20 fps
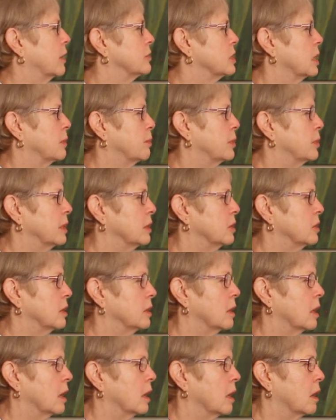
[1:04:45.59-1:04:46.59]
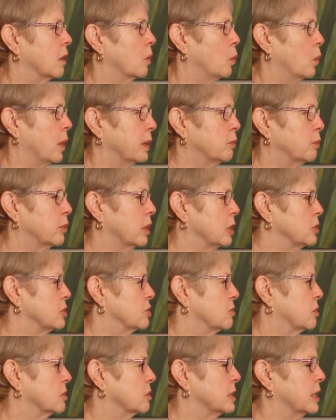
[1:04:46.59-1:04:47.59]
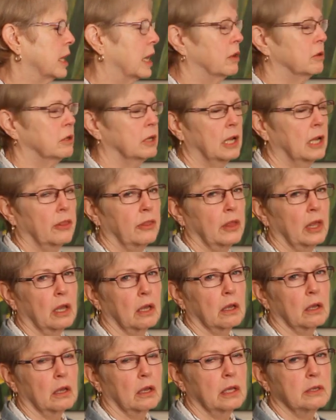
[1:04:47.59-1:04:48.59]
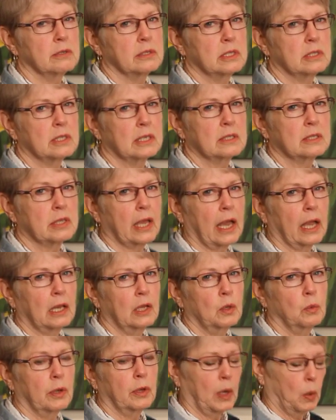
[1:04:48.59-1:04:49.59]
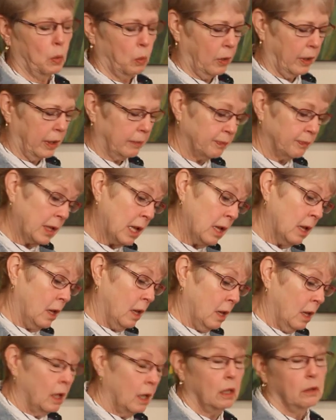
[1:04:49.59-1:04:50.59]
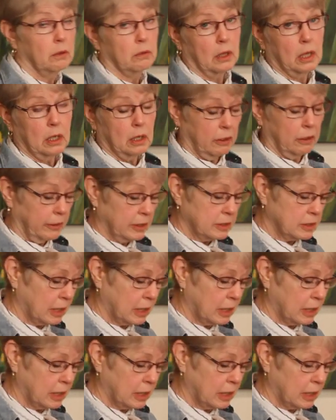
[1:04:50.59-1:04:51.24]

So I put one brush stroke down and I think, is this exactly what I want? And in this